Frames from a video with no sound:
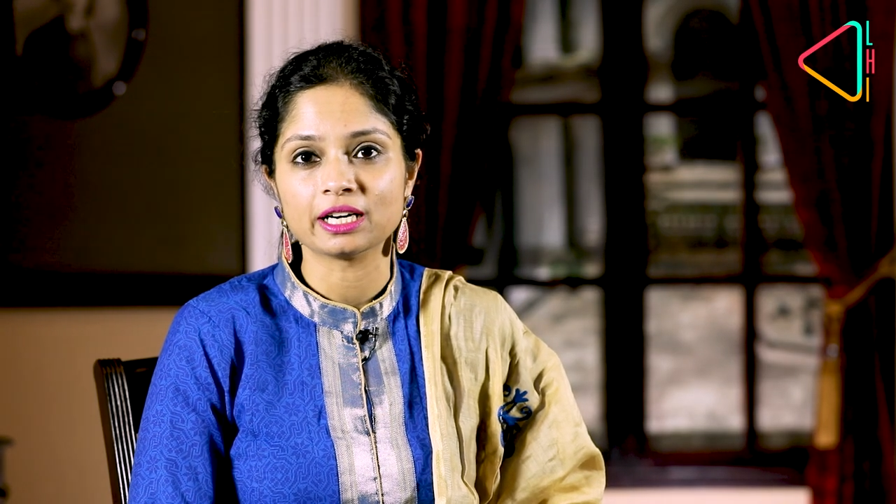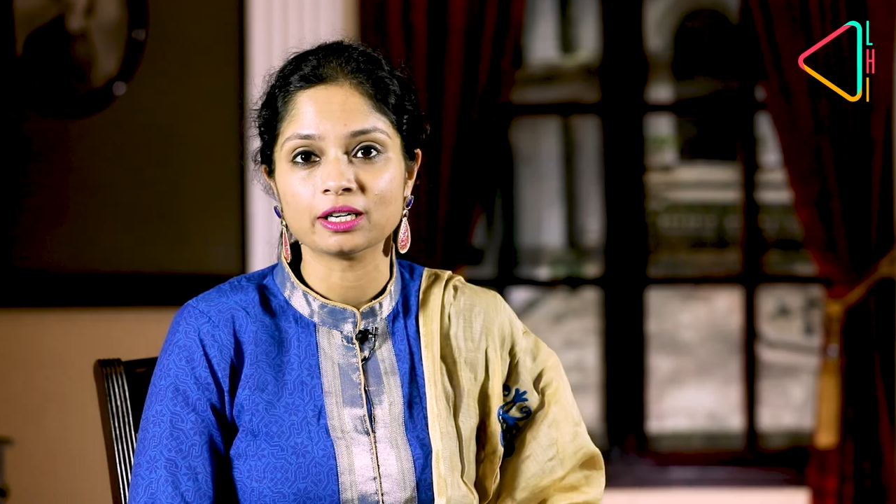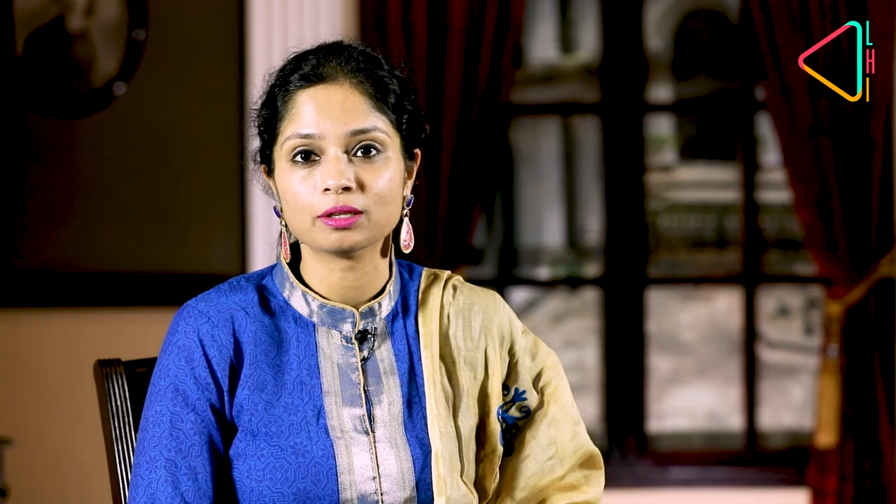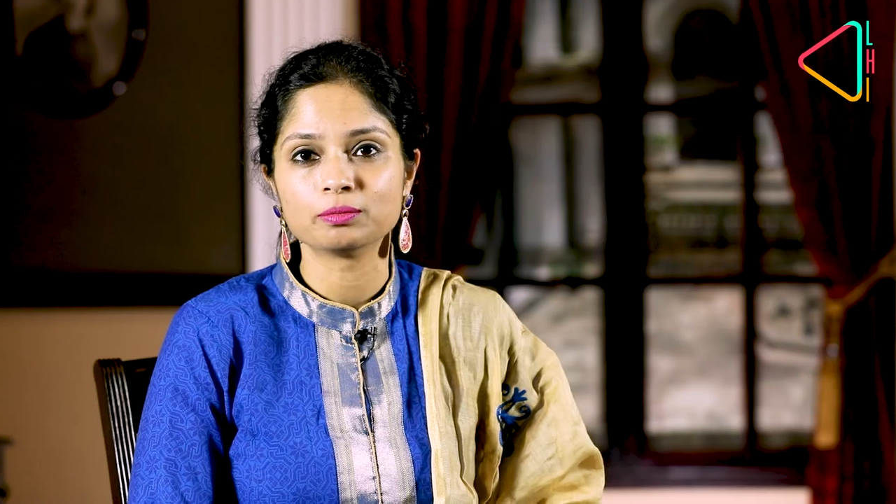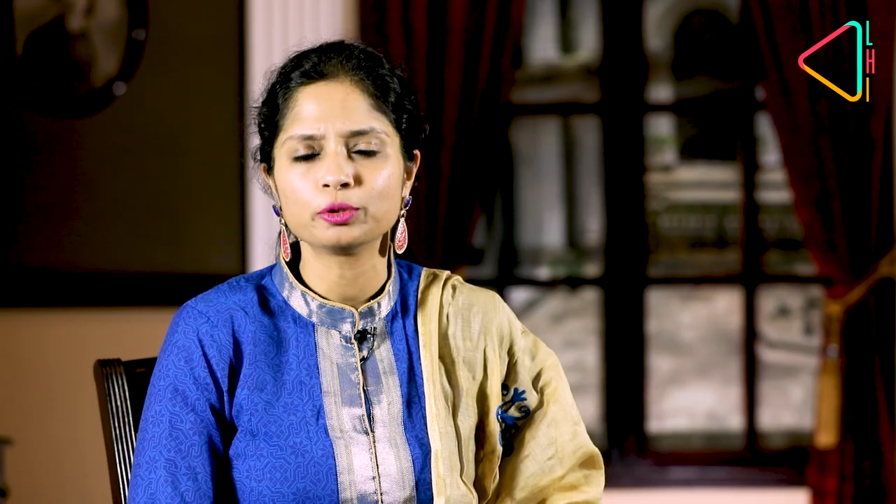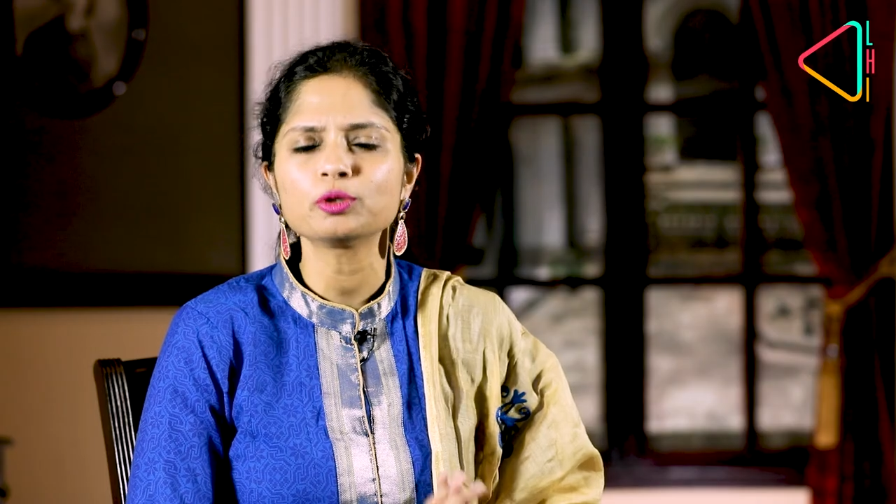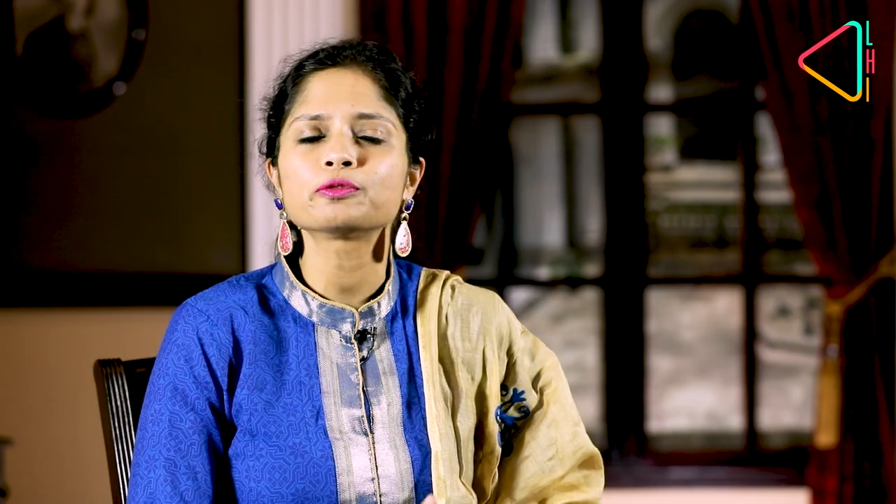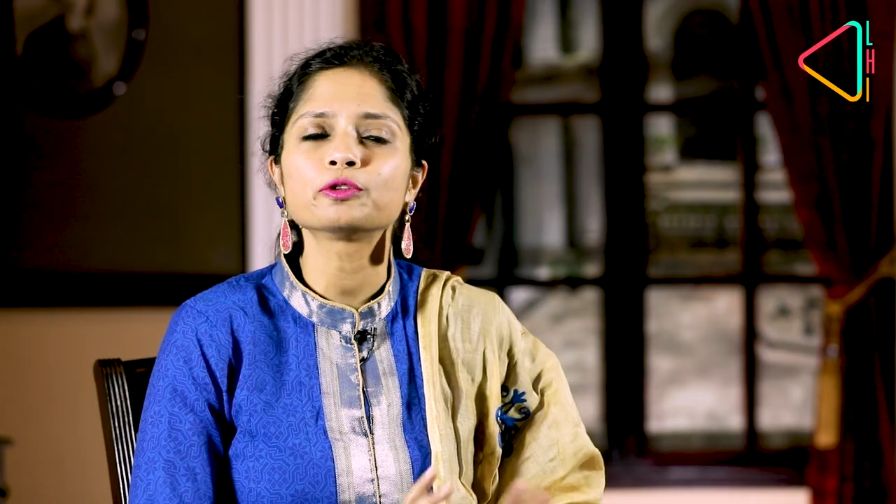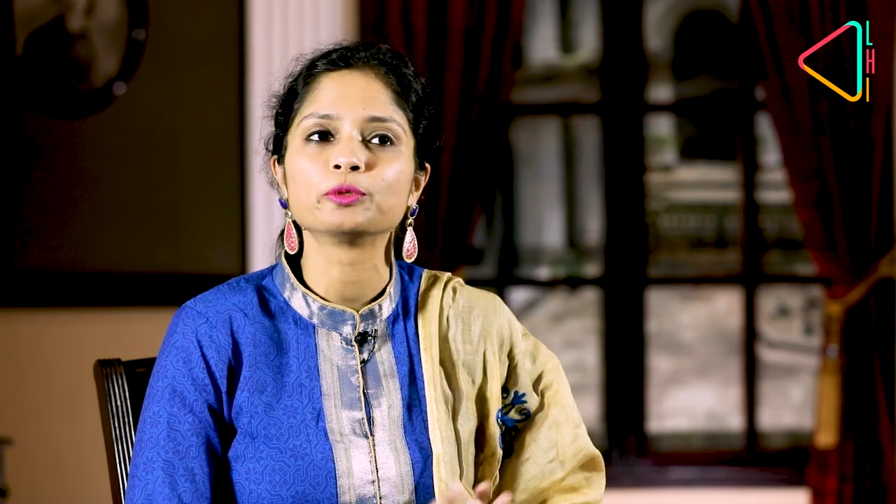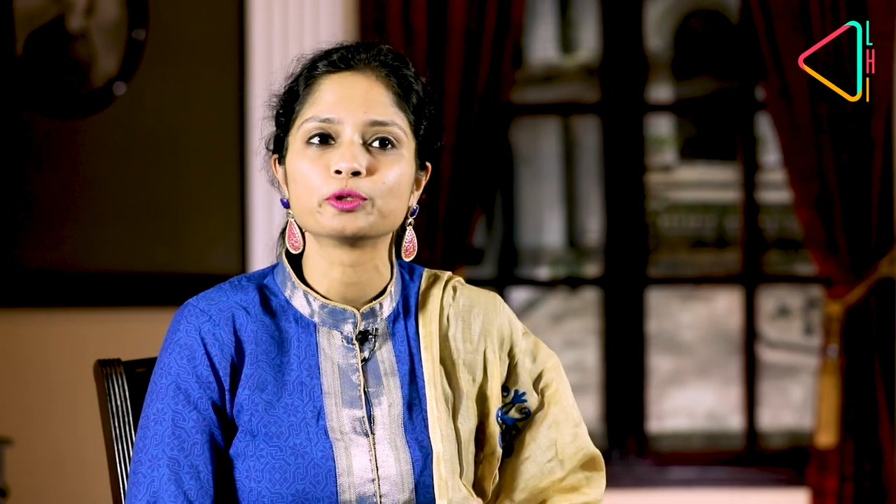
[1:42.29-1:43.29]
a
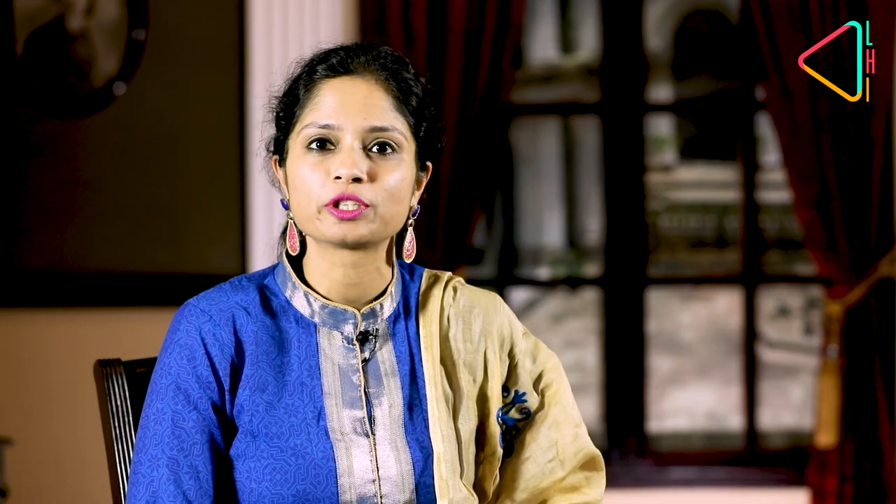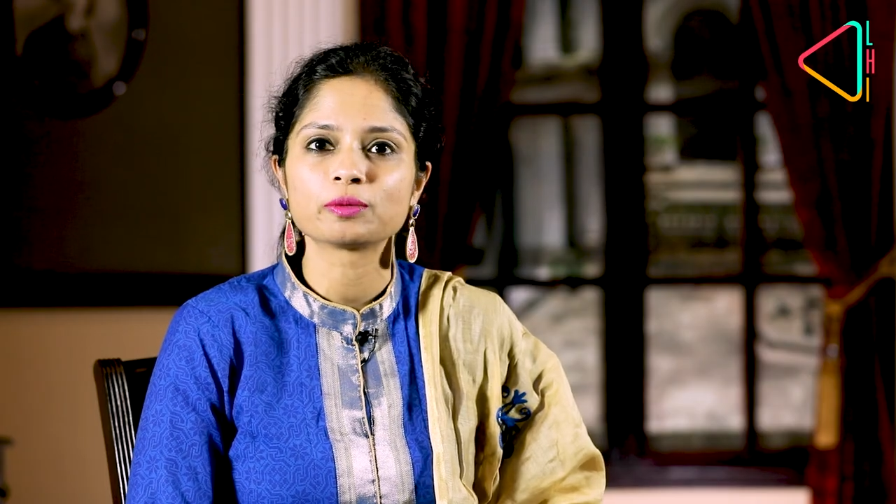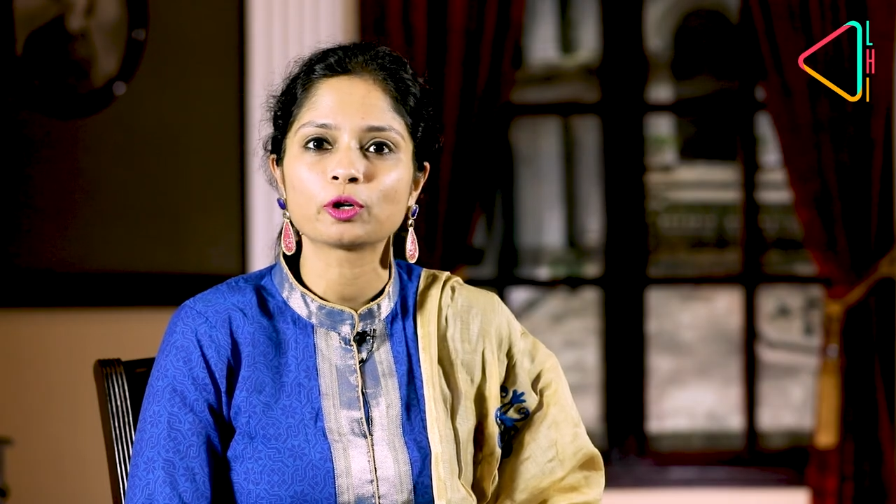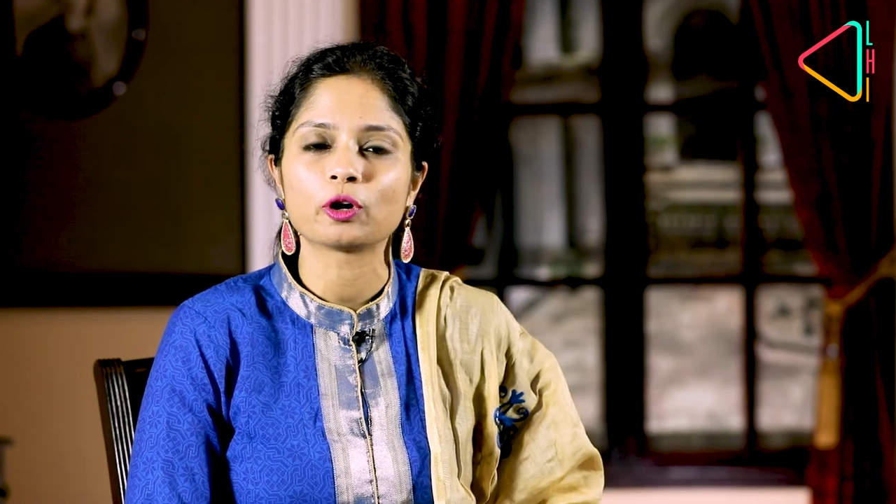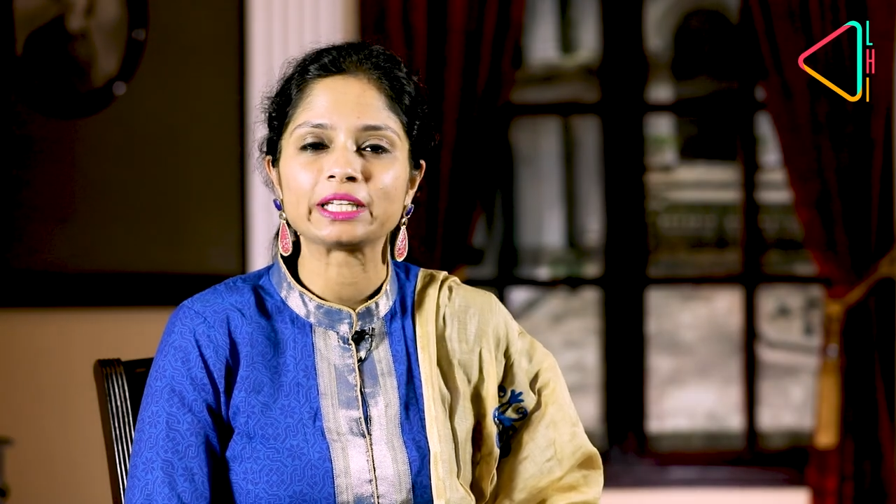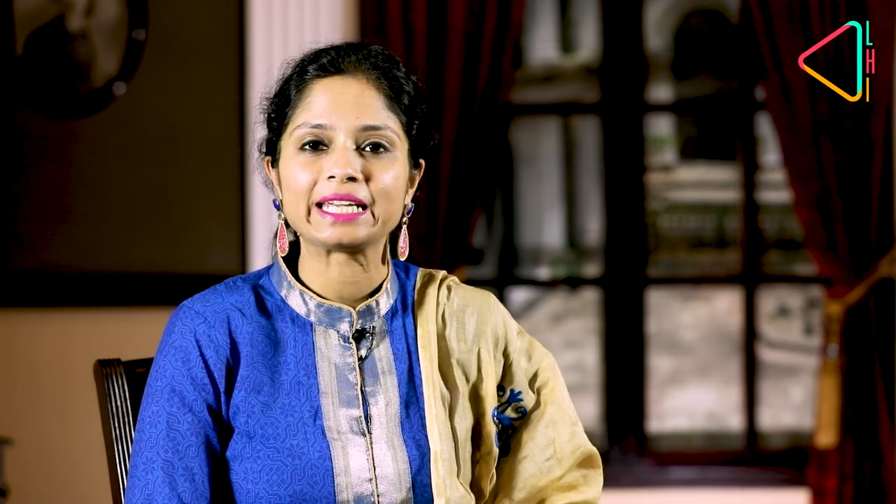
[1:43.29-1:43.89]
beautiful museum called